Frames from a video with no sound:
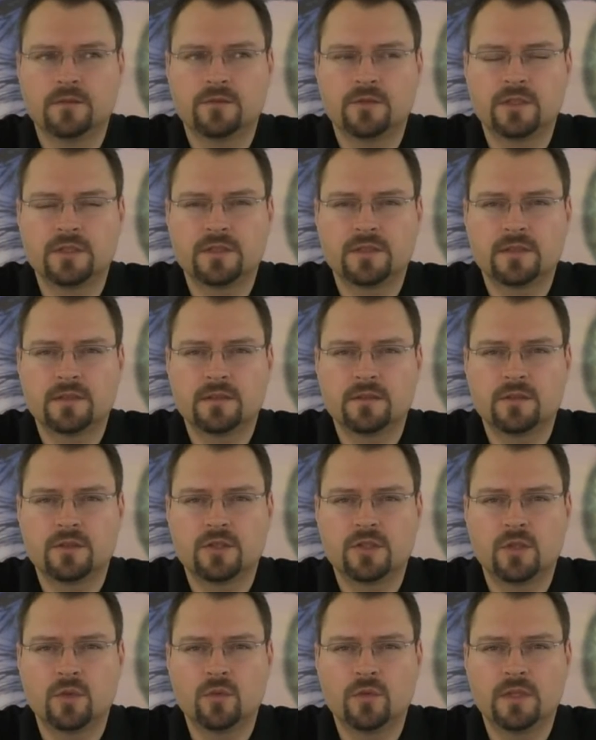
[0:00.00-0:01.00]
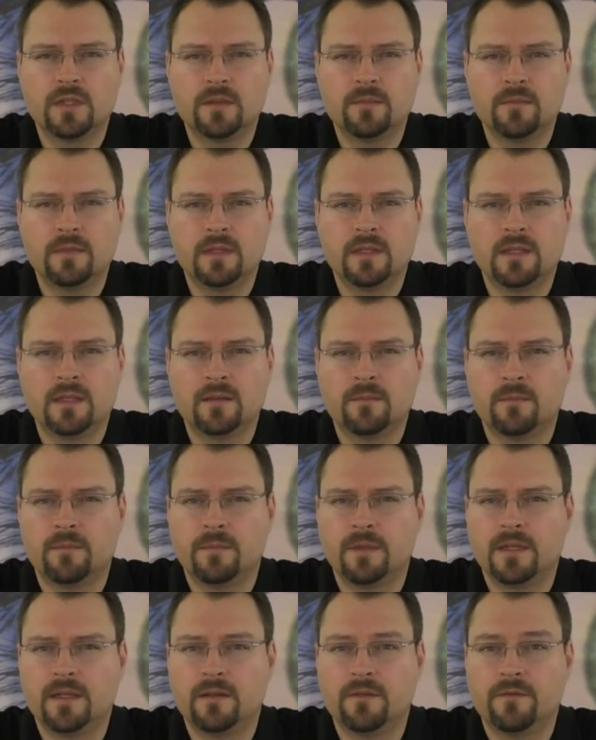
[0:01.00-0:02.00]
just show them
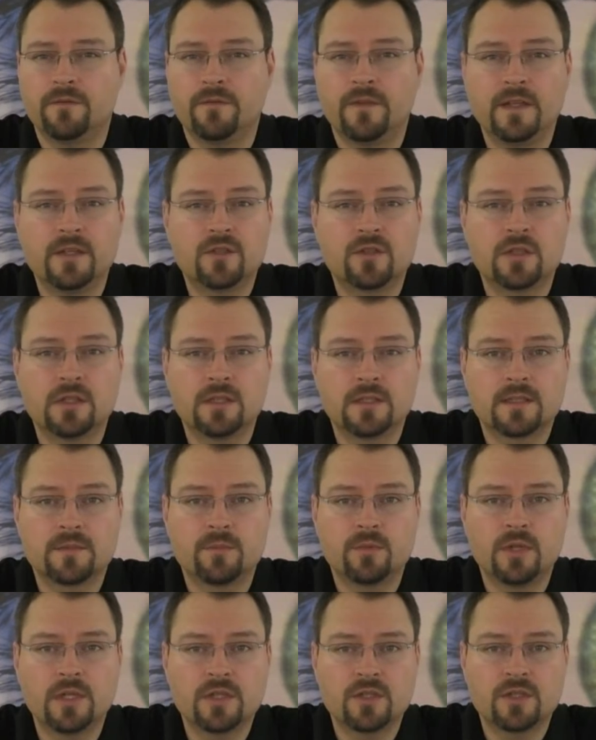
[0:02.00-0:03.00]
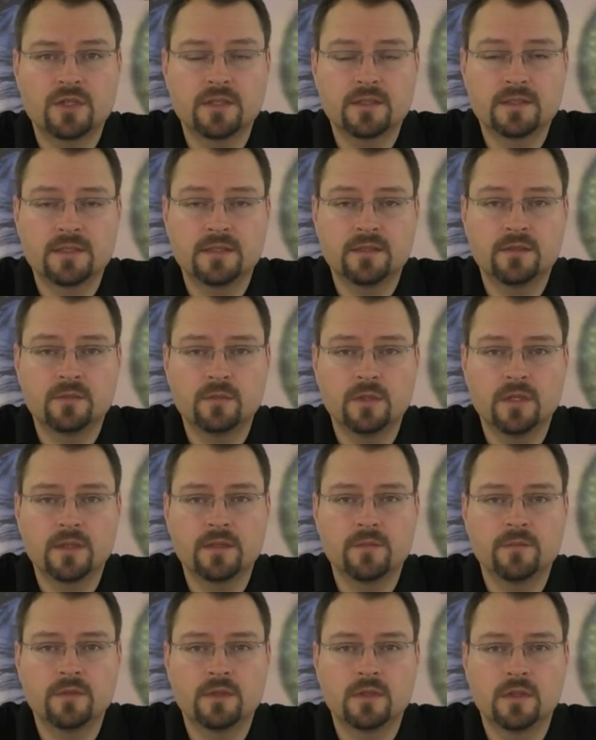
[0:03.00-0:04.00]
by facial expressions that you want
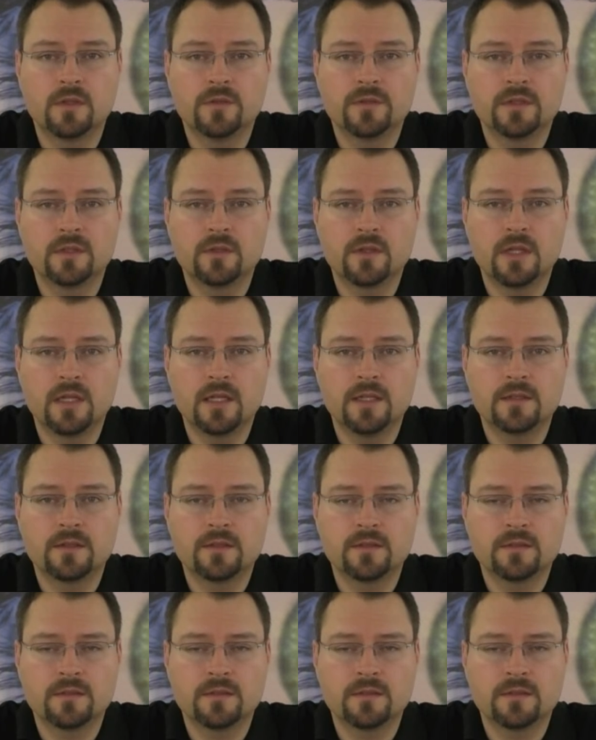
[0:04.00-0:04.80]
them to close their eyes.